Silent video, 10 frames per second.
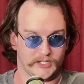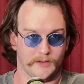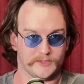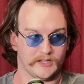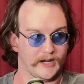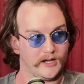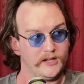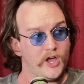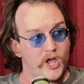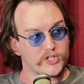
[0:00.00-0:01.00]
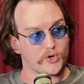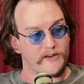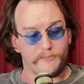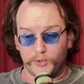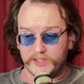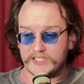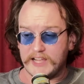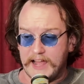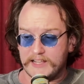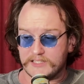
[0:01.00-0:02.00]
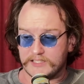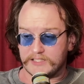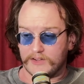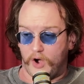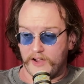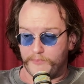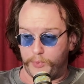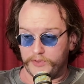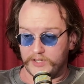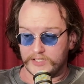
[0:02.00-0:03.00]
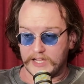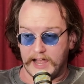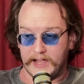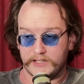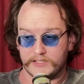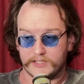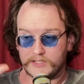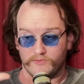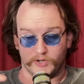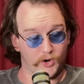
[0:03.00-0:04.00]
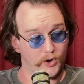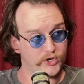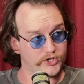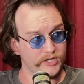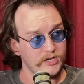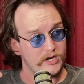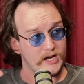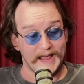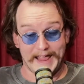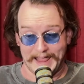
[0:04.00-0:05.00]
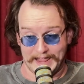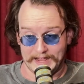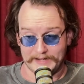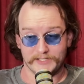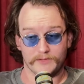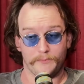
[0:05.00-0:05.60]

comes in later. So I've put this as recursion and